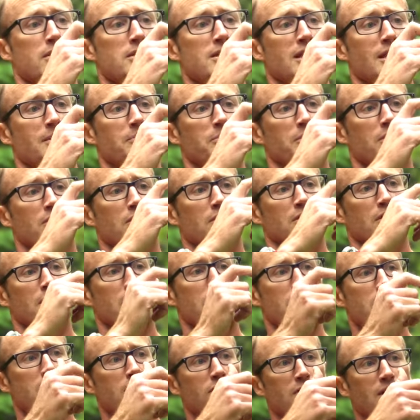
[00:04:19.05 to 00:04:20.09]
taper,
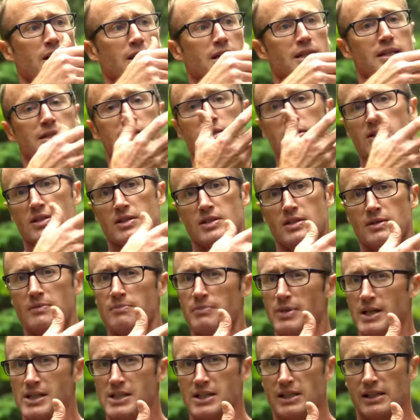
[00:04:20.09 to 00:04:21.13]
threads,
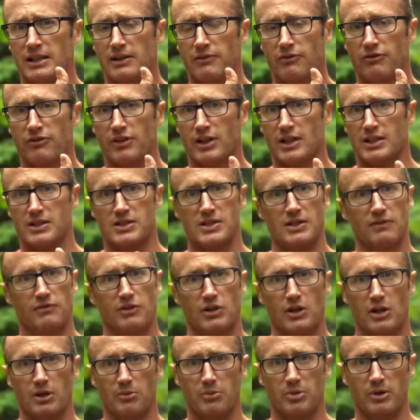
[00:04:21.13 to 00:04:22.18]
basically fits if
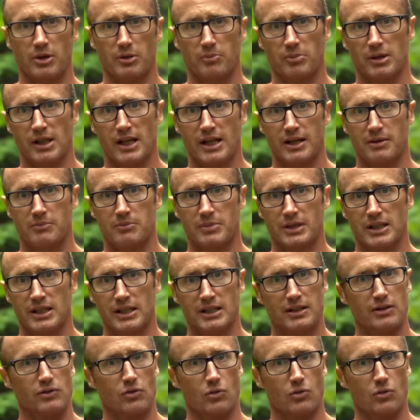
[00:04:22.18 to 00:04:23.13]
you're gonna put a plan B